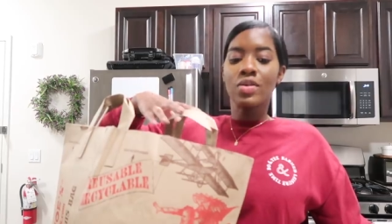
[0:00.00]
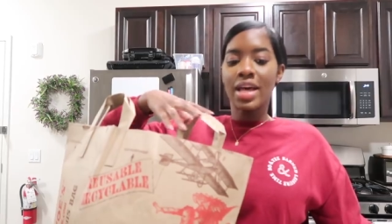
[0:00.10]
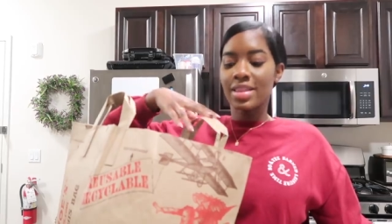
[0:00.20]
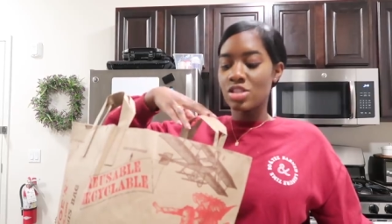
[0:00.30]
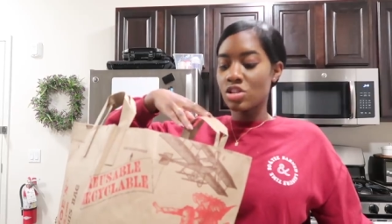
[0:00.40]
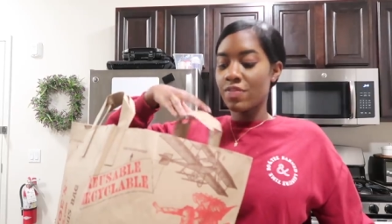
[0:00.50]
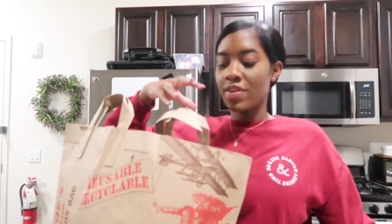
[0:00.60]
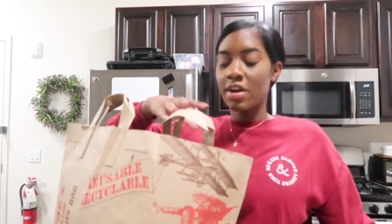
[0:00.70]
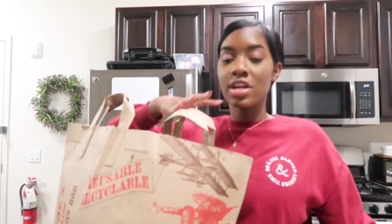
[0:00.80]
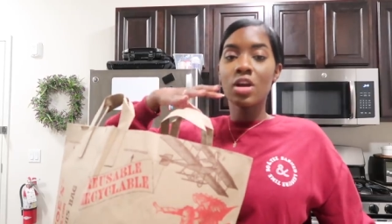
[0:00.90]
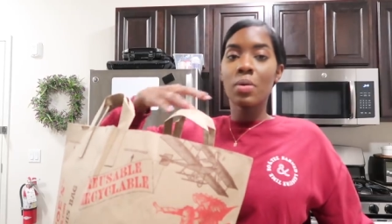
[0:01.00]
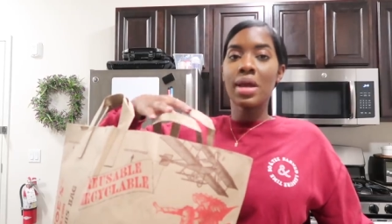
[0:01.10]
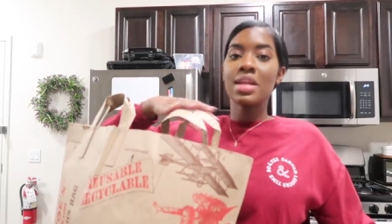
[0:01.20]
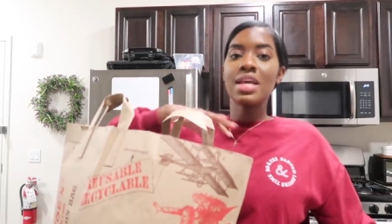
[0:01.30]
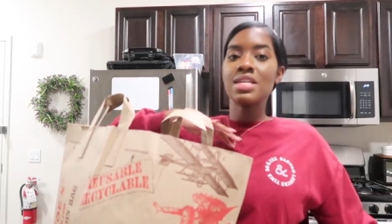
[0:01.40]
Like, these are very
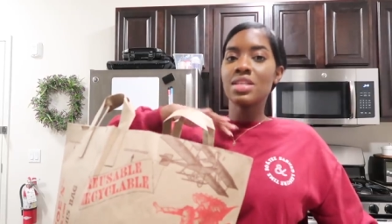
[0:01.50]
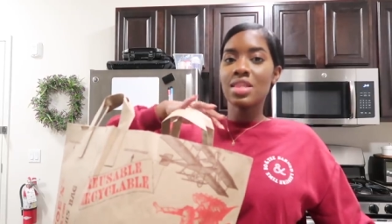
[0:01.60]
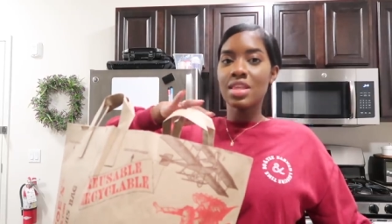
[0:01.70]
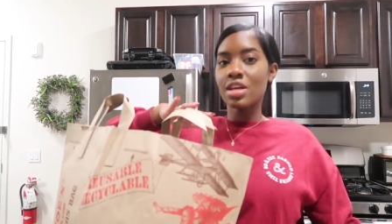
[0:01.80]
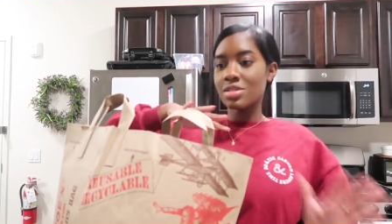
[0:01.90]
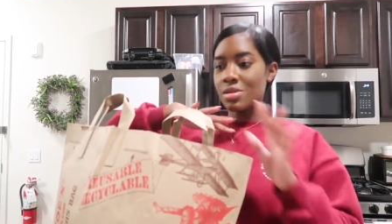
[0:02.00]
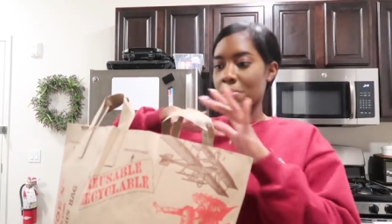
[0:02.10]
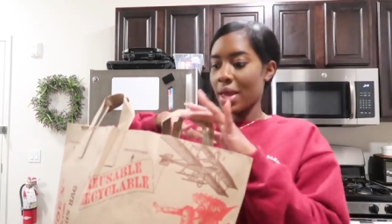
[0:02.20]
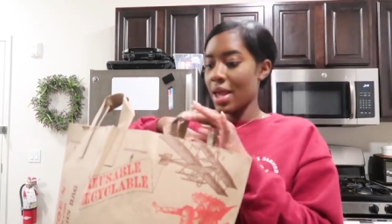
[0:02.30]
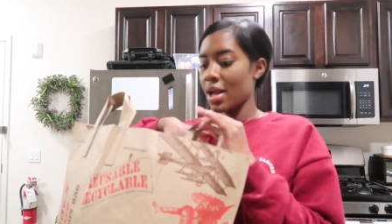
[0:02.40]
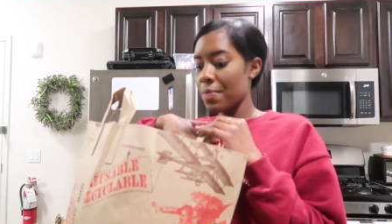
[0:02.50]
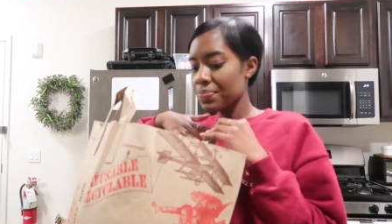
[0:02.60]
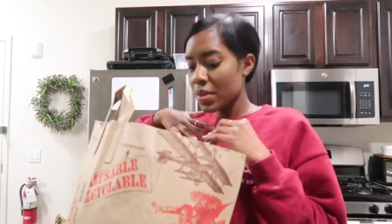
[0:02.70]
quick and easy things to make.